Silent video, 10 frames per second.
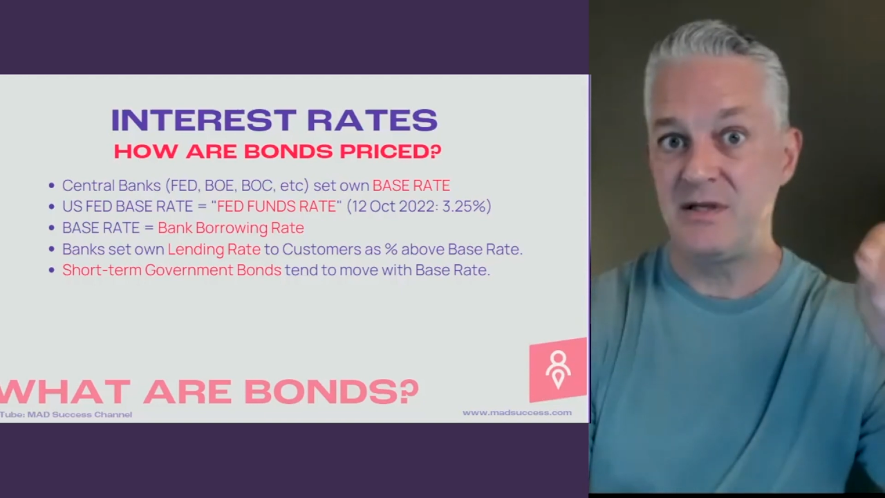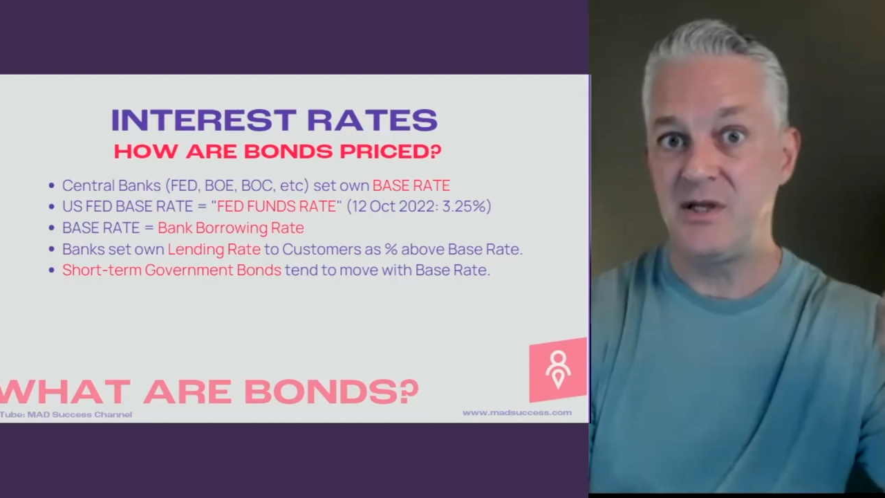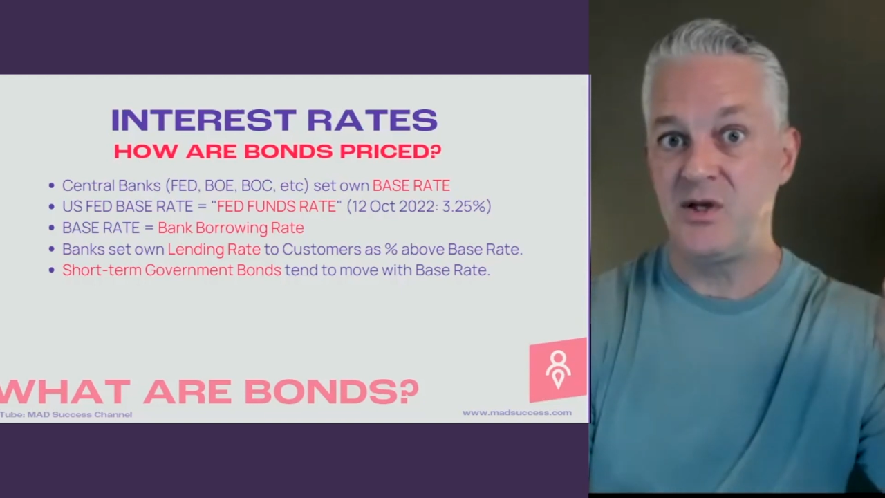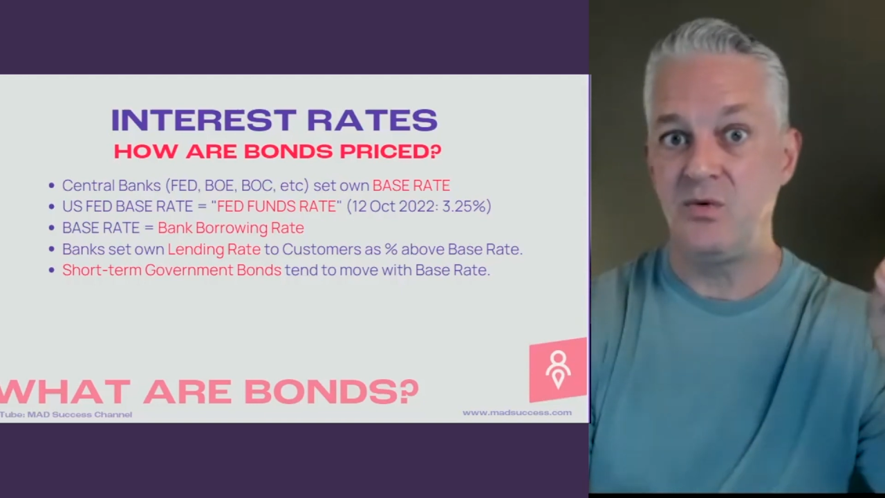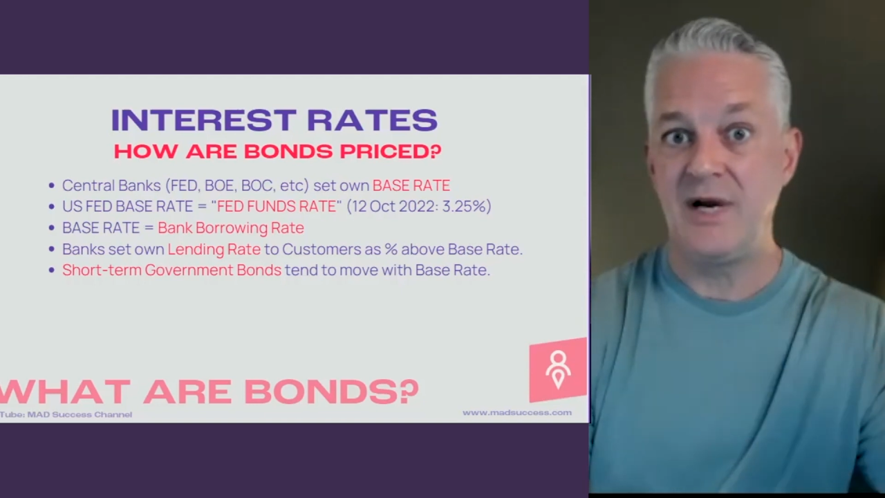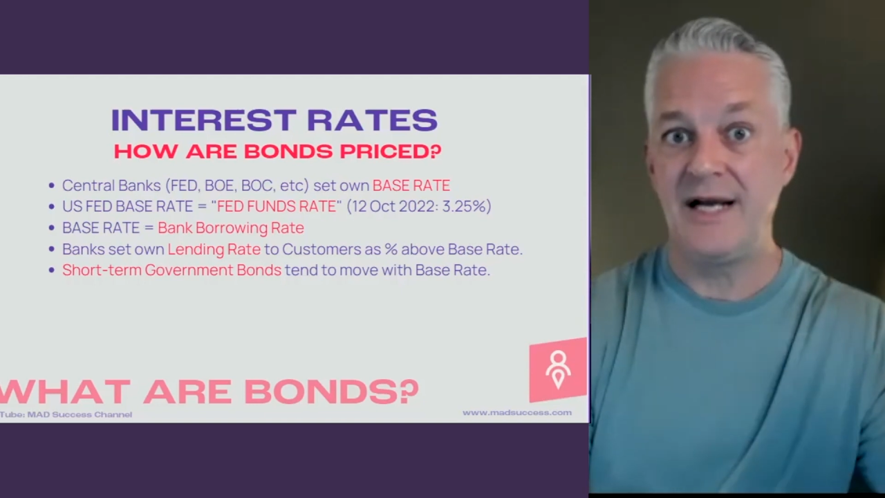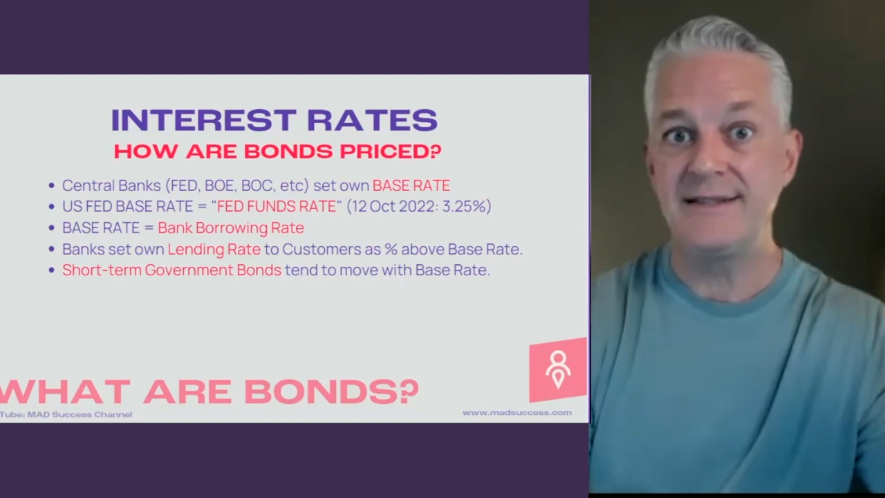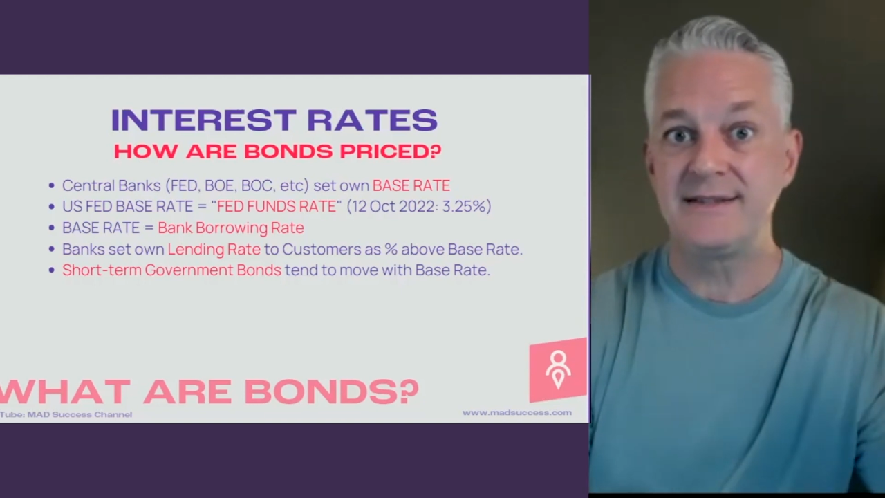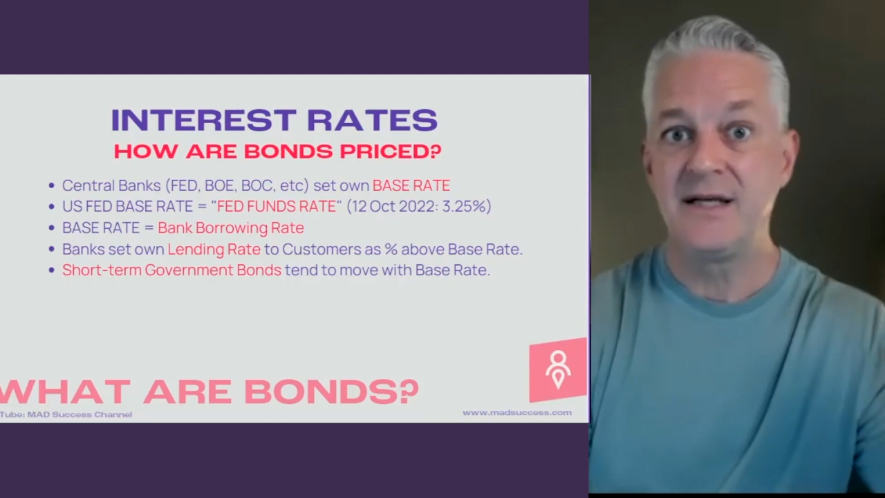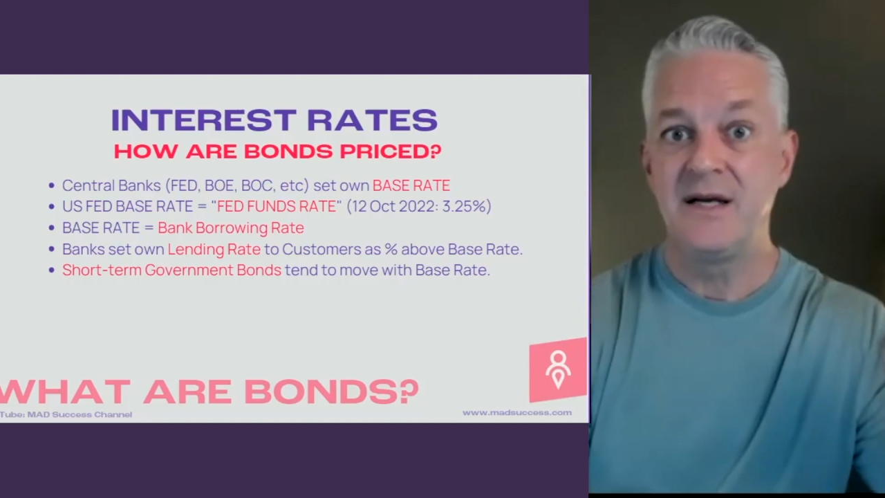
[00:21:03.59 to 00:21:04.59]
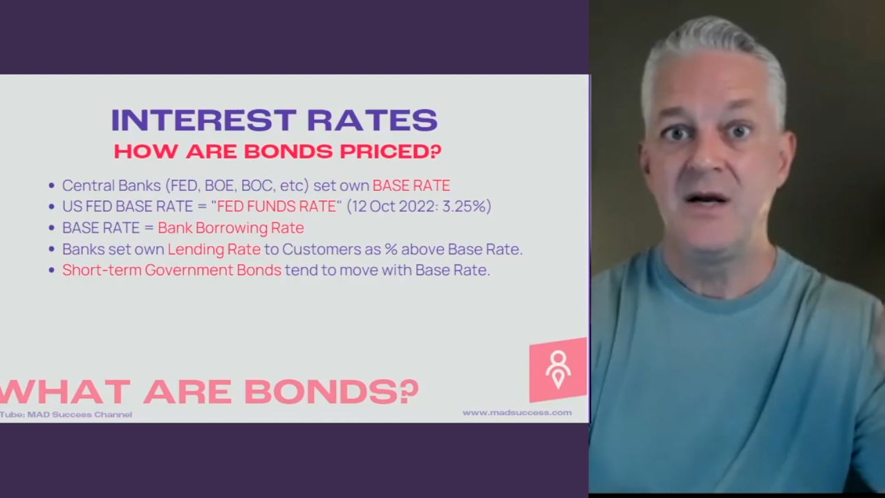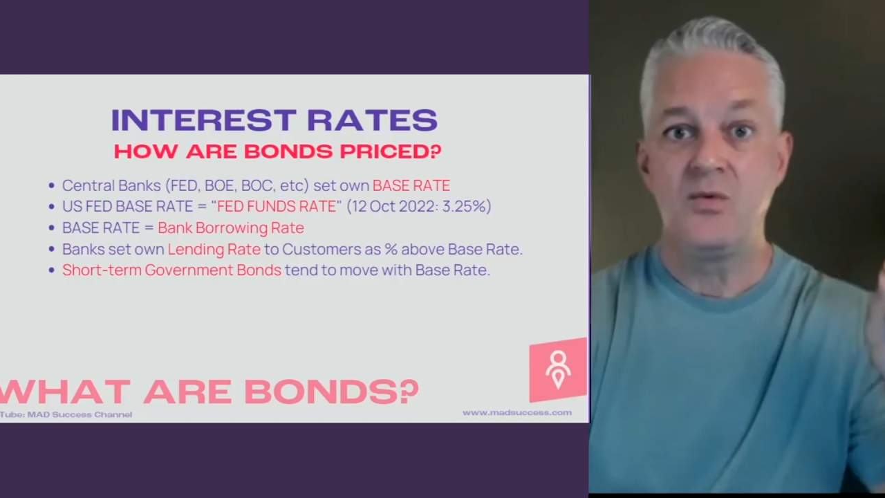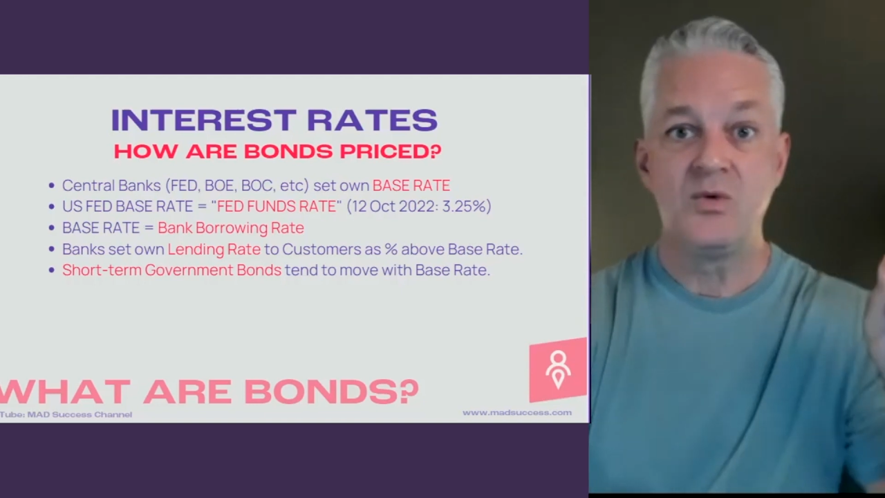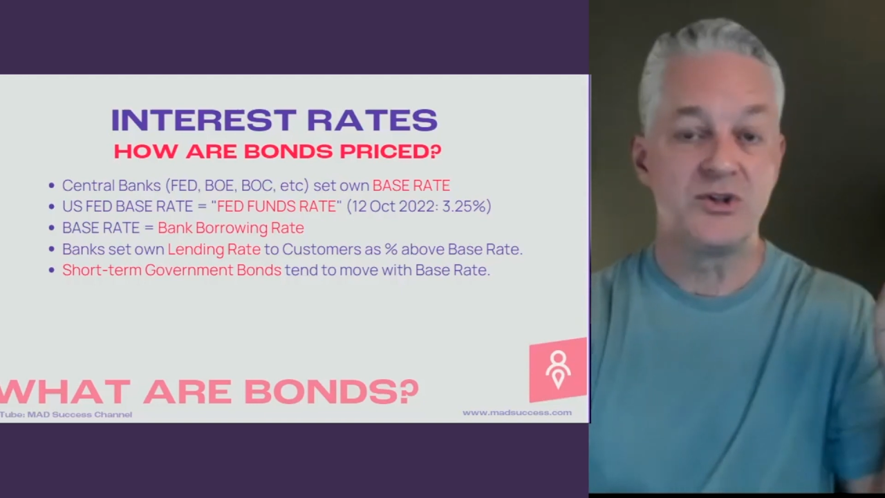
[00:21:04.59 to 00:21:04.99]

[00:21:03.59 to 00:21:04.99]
in the US will